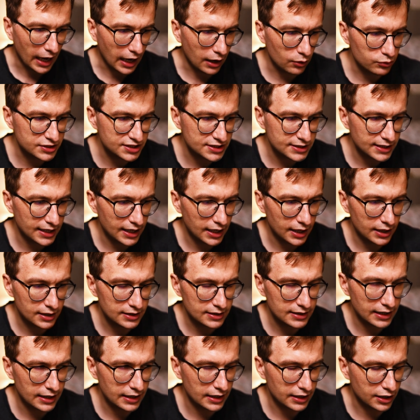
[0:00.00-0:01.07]
I would say
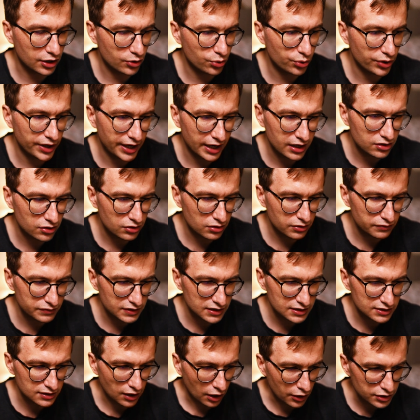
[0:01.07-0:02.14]
the creator of
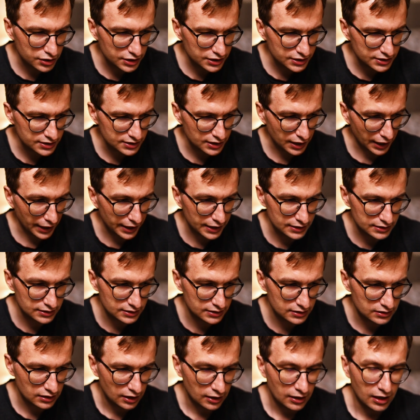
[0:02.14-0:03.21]
this artist
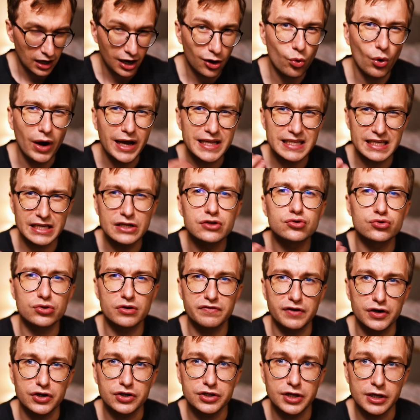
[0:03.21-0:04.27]
is quite
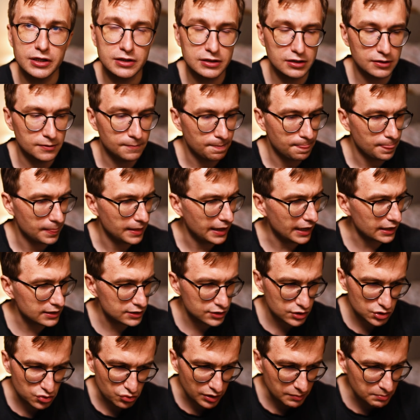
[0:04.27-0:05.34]
introverted,
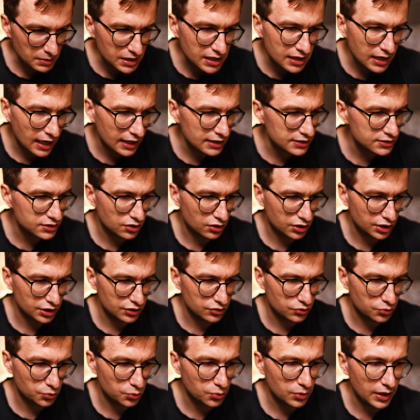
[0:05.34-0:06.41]
extremely nice
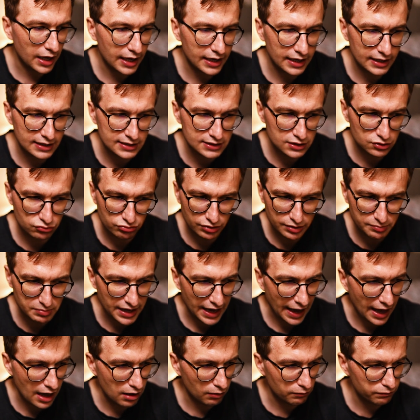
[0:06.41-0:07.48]
talking to, and extremely
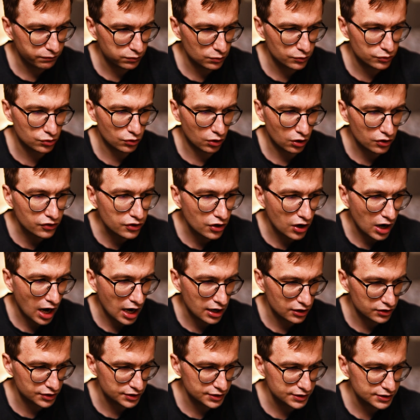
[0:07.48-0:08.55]
helpful to other
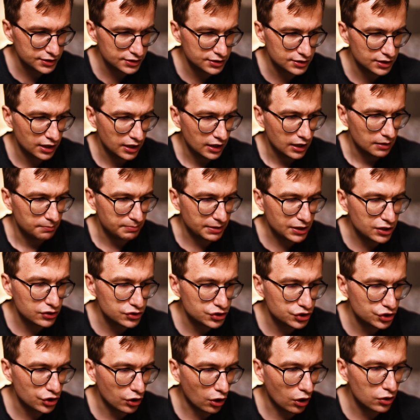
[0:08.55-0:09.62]
artists because
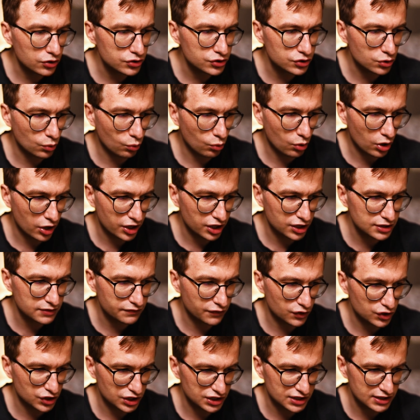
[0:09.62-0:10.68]
she also works
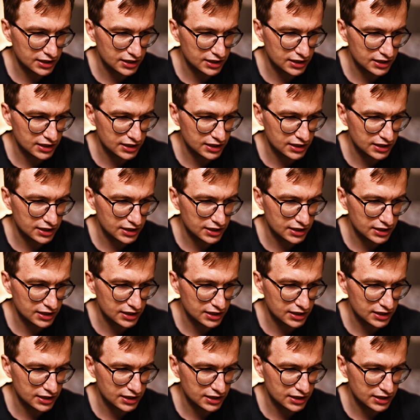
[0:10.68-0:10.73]
for the